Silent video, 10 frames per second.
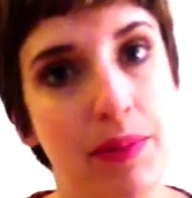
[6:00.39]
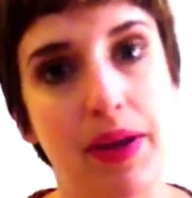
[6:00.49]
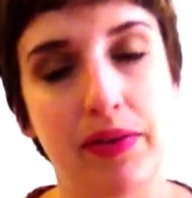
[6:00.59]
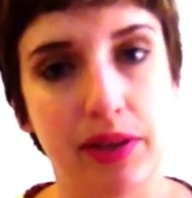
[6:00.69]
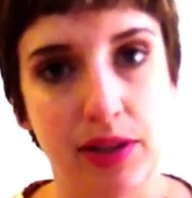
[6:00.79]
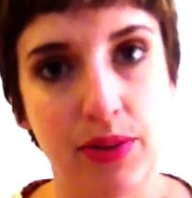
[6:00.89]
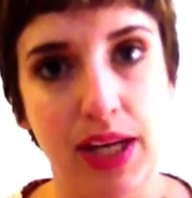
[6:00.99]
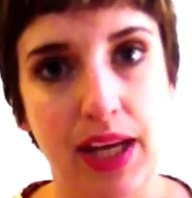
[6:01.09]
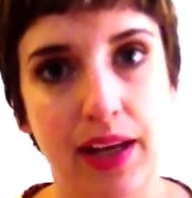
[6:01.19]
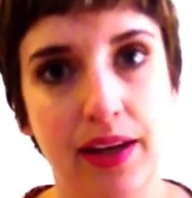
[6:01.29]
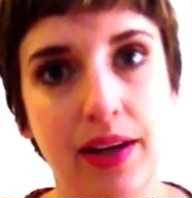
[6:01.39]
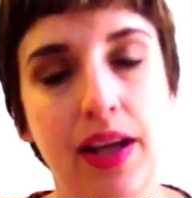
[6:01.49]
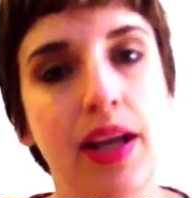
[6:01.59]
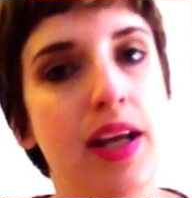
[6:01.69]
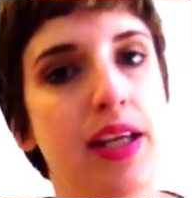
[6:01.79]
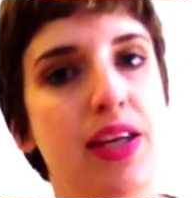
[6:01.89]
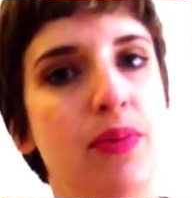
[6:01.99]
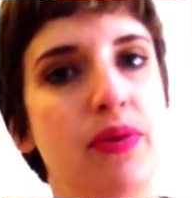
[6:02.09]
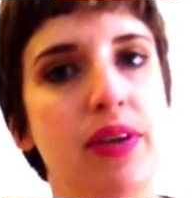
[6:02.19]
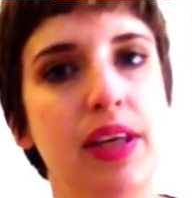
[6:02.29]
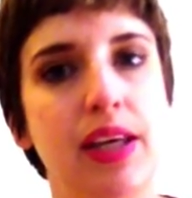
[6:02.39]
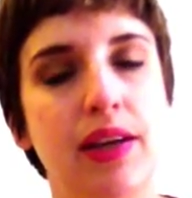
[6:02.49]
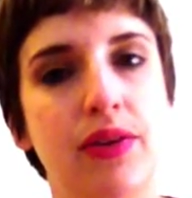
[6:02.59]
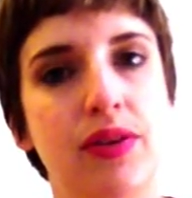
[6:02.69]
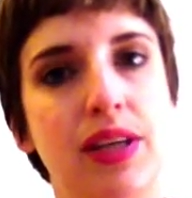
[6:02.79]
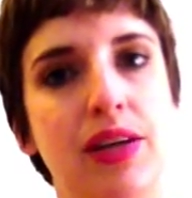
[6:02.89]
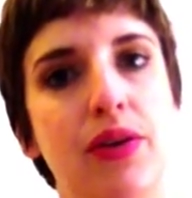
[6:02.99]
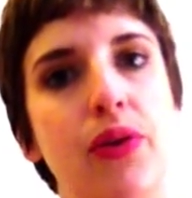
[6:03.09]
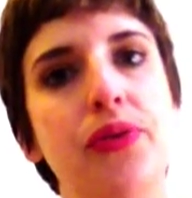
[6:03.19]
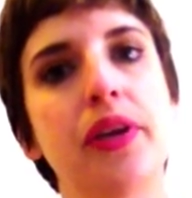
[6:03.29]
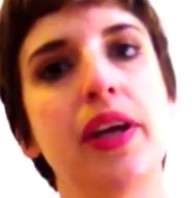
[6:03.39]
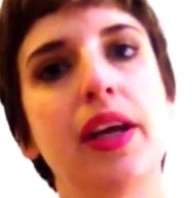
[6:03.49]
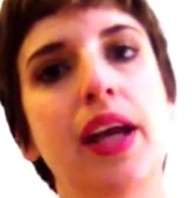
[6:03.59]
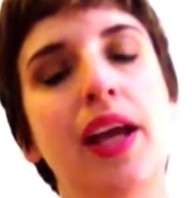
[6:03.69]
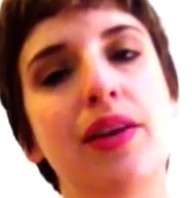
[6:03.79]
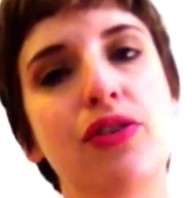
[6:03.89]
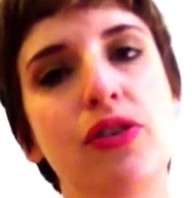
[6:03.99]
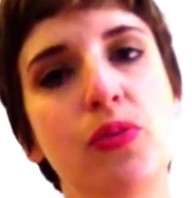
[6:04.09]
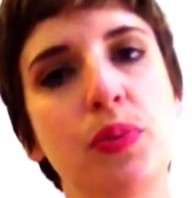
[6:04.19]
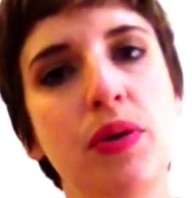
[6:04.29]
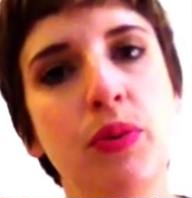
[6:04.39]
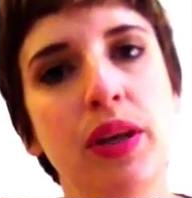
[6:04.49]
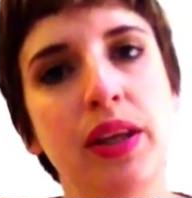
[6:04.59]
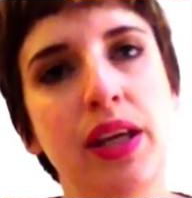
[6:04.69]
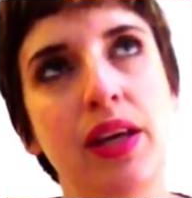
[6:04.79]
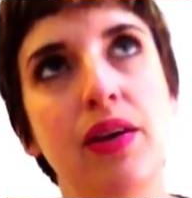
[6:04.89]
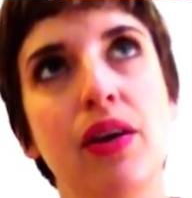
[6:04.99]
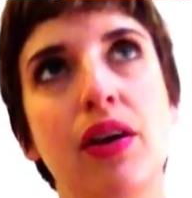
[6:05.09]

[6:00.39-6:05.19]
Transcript: the best that you can. Keep seeking out skills, and just be really